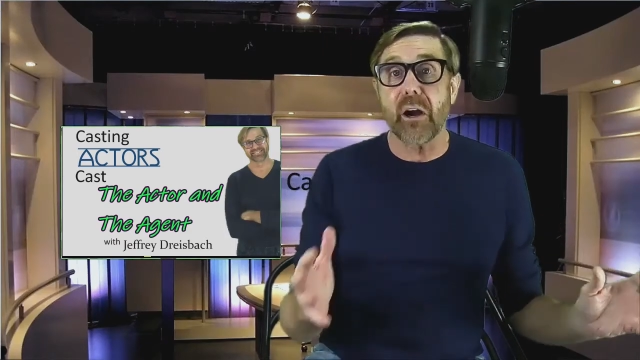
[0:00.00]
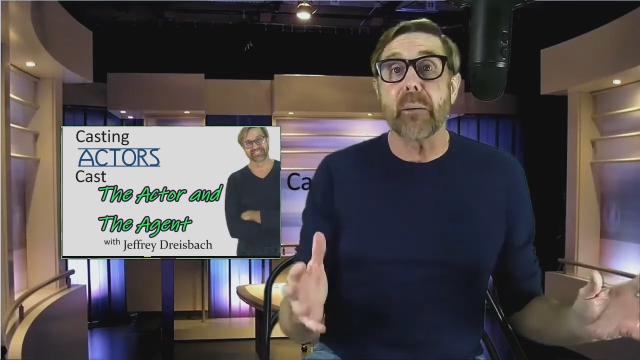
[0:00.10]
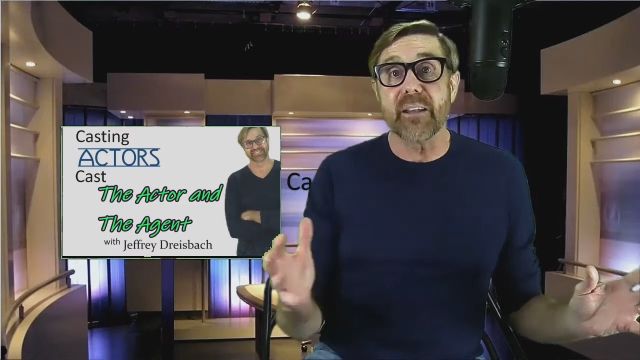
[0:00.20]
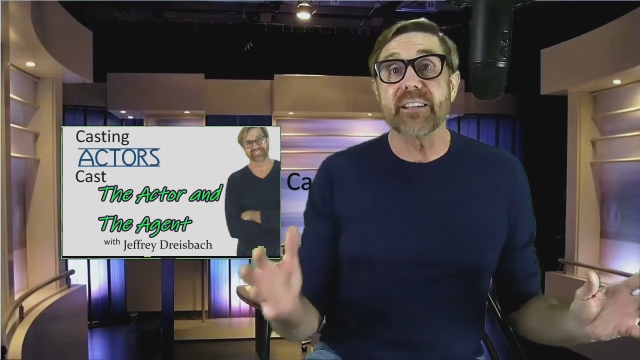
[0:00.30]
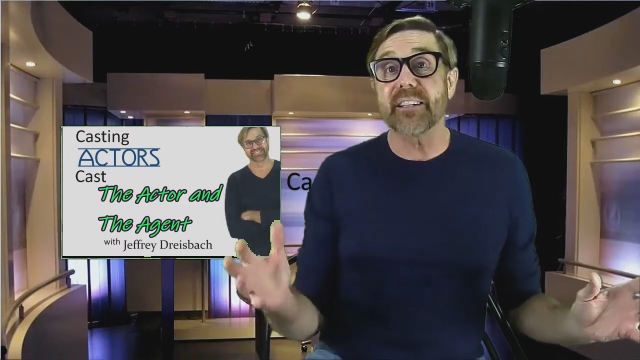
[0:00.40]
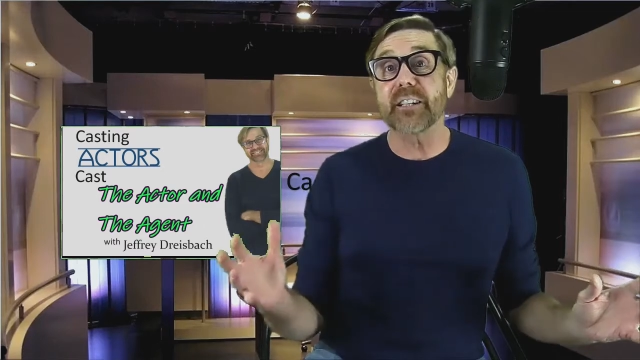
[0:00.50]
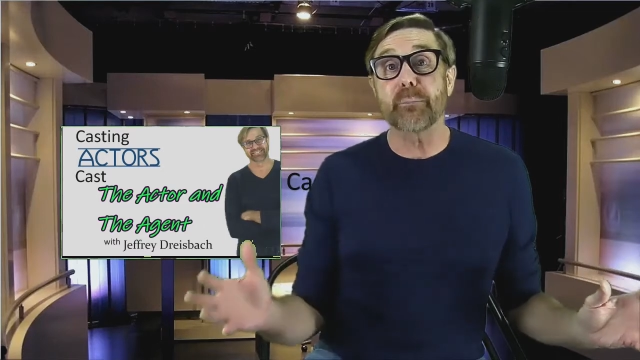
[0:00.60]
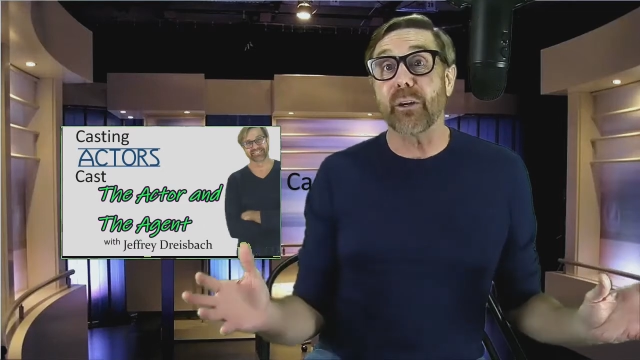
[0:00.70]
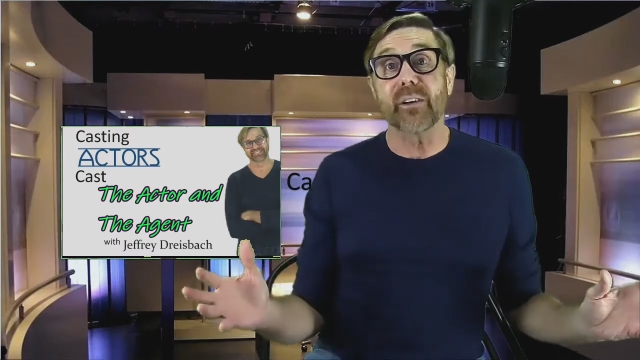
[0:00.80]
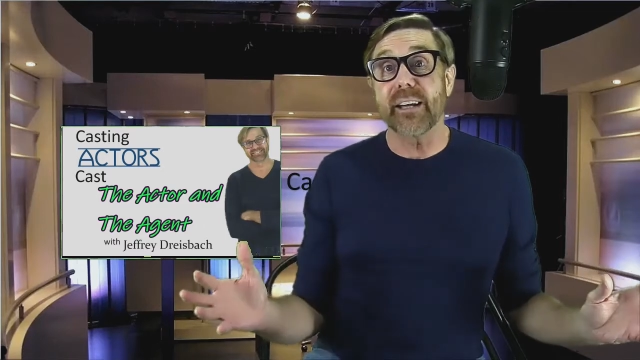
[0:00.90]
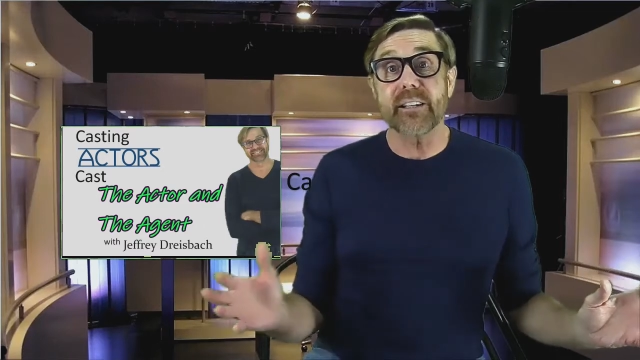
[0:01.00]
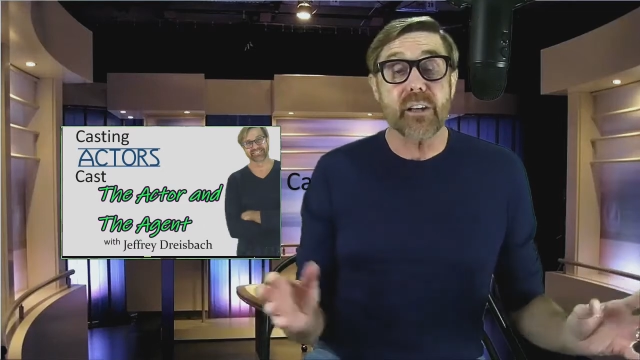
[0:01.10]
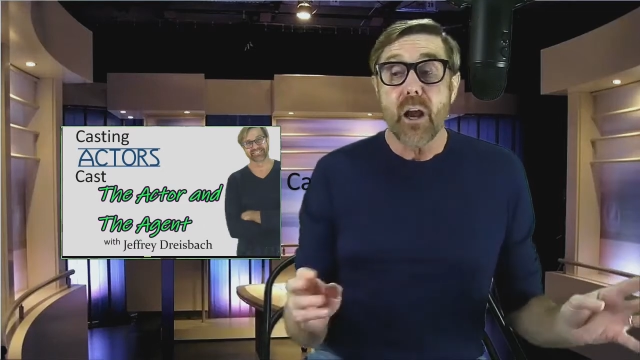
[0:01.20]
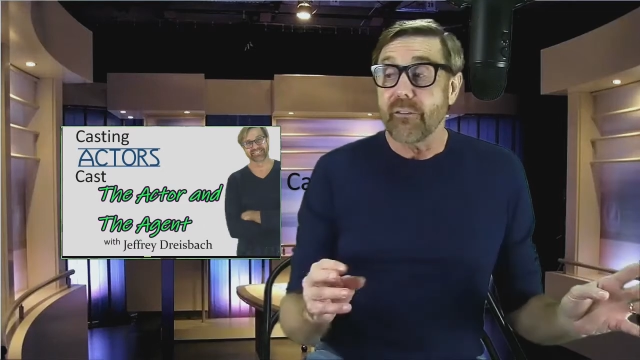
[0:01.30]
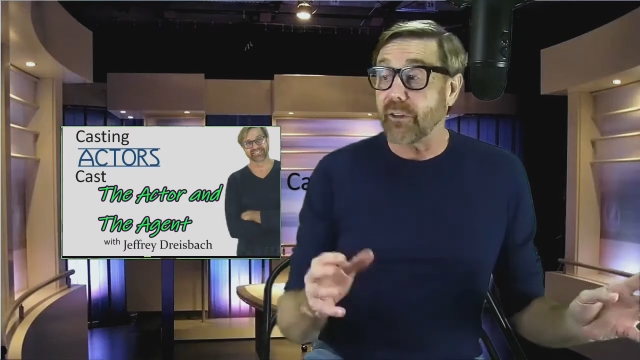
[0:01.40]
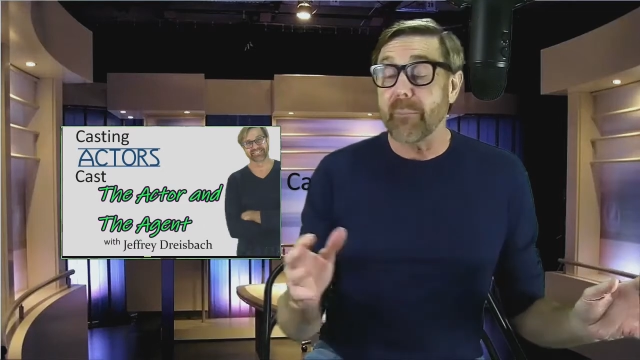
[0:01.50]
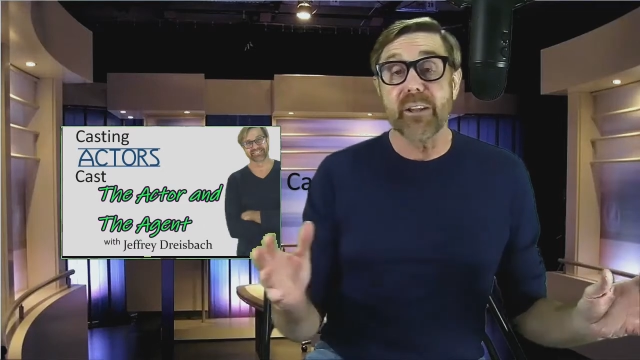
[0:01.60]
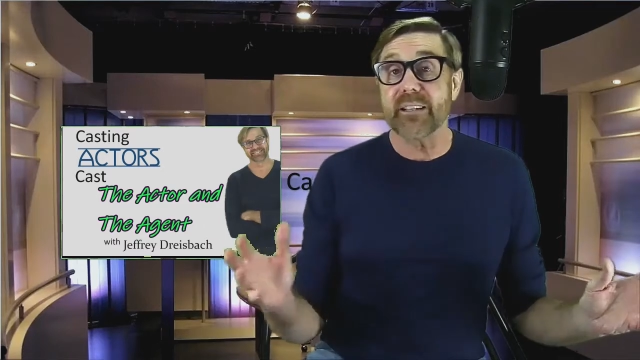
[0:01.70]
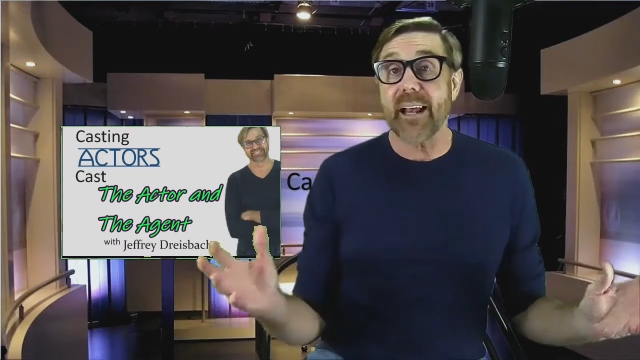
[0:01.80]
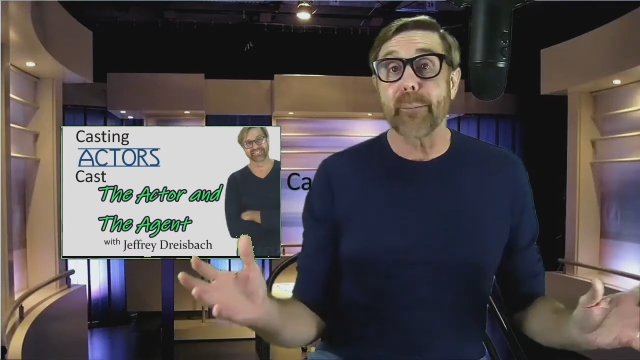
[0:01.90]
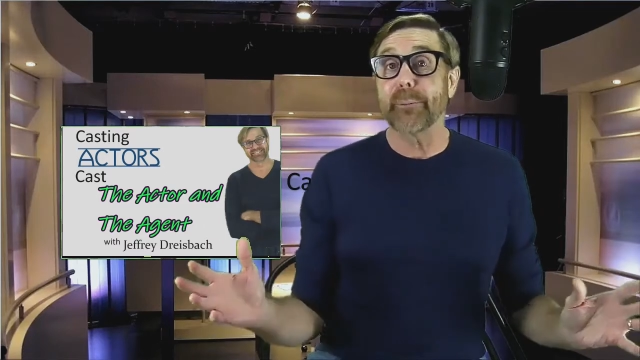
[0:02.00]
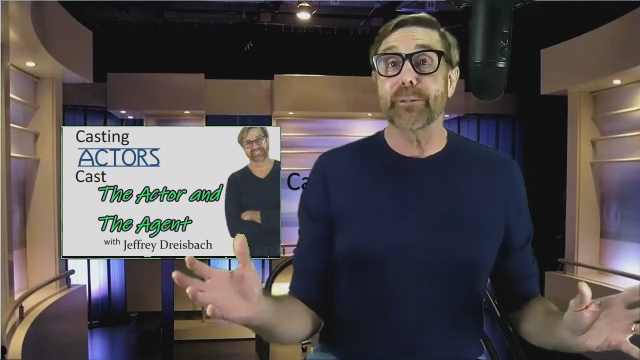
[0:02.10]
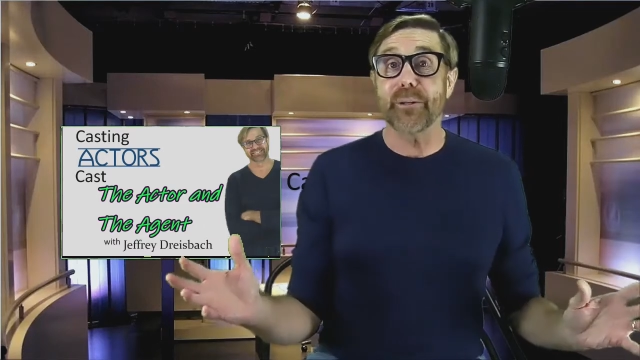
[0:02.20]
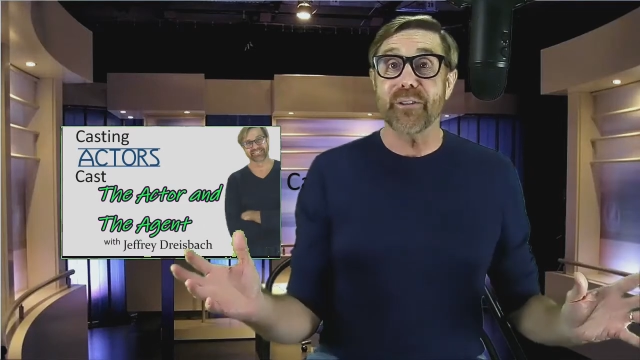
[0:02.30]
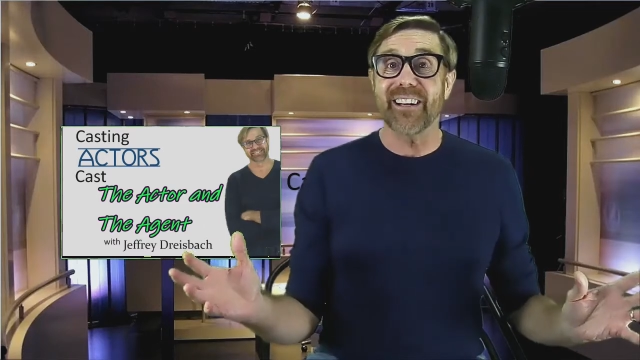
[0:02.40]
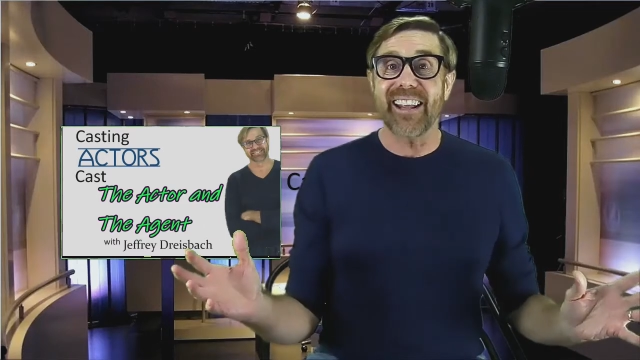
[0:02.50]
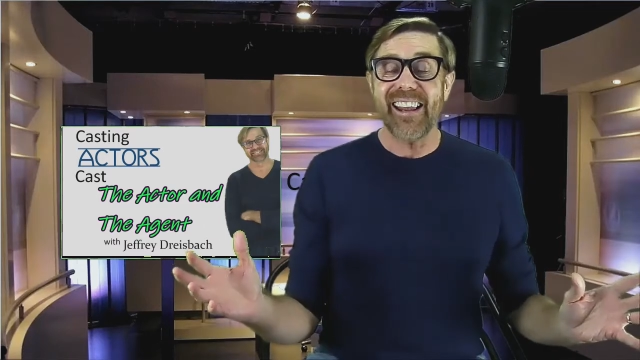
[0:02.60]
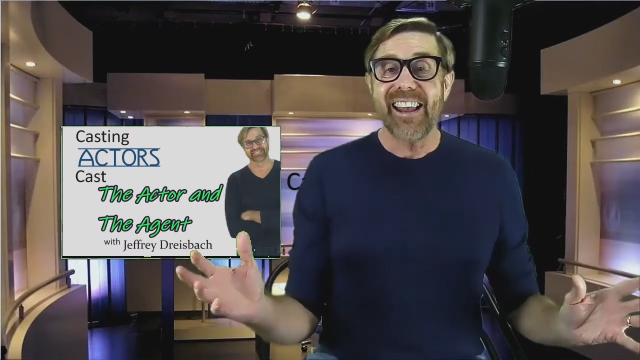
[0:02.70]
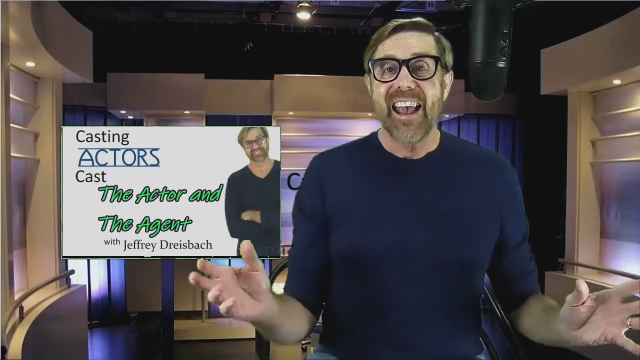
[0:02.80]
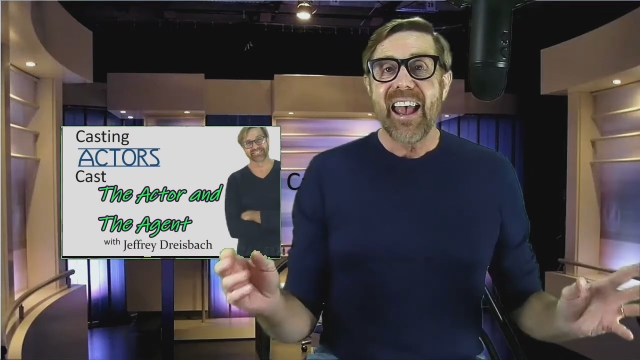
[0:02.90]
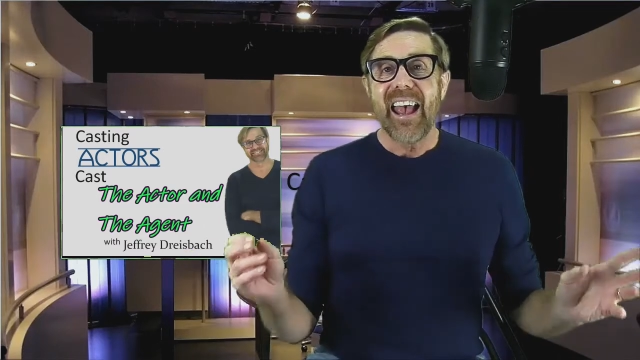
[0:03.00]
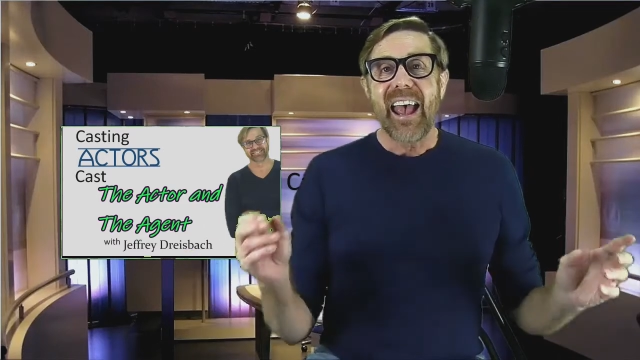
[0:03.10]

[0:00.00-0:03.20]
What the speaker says: from this experience, from this opportunity.